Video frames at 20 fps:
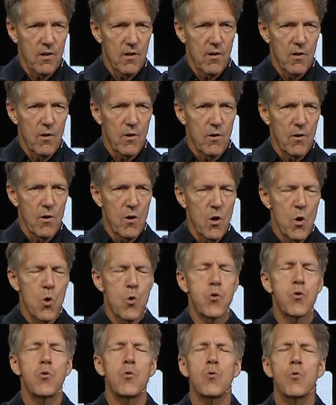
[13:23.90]

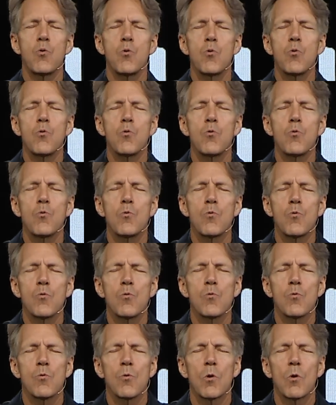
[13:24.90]
(no one is talking)